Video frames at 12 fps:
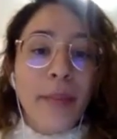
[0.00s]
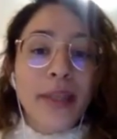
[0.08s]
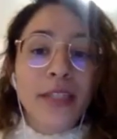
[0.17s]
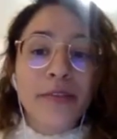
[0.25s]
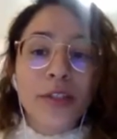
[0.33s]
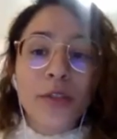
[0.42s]

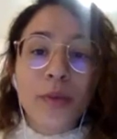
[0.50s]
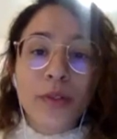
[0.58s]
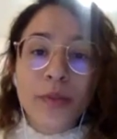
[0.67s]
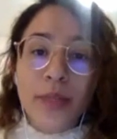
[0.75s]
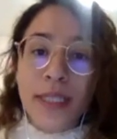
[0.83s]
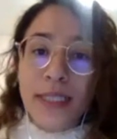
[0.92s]

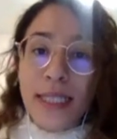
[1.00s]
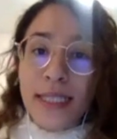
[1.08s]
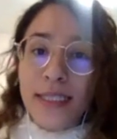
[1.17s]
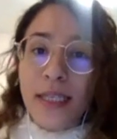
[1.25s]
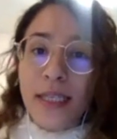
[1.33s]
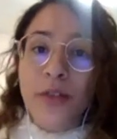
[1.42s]
individuals with
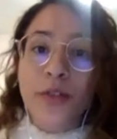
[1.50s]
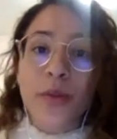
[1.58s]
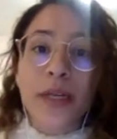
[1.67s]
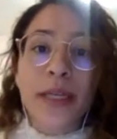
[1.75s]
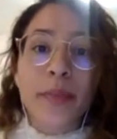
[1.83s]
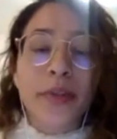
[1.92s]
dyslexia
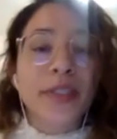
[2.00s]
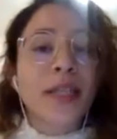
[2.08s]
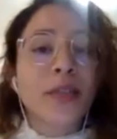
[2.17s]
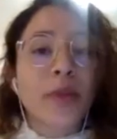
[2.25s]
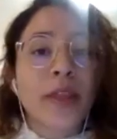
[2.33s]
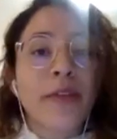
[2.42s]
usually
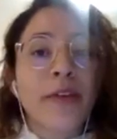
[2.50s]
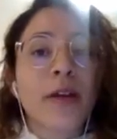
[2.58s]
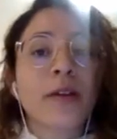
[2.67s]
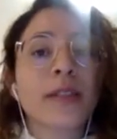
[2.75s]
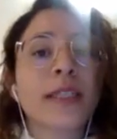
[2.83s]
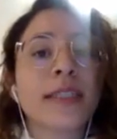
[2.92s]
present with
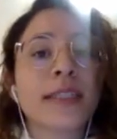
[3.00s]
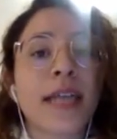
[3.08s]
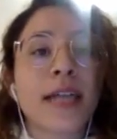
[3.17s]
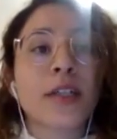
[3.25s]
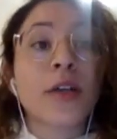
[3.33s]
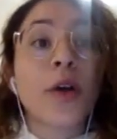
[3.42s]
difficulties that